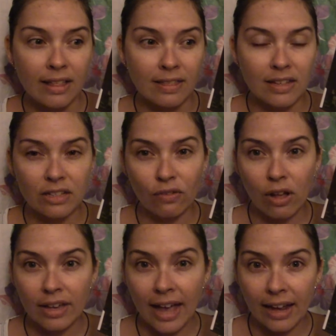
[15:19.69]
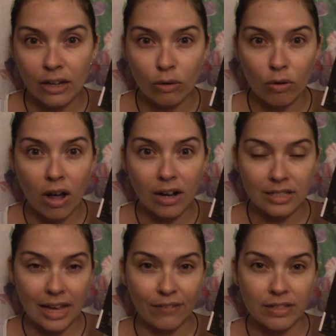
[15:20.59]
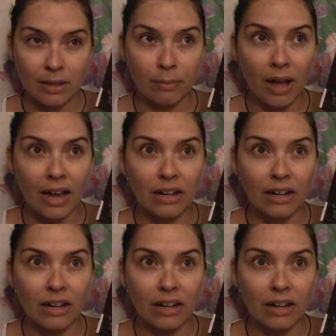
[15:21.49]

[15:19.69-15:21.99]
these volcanic rocks have some kind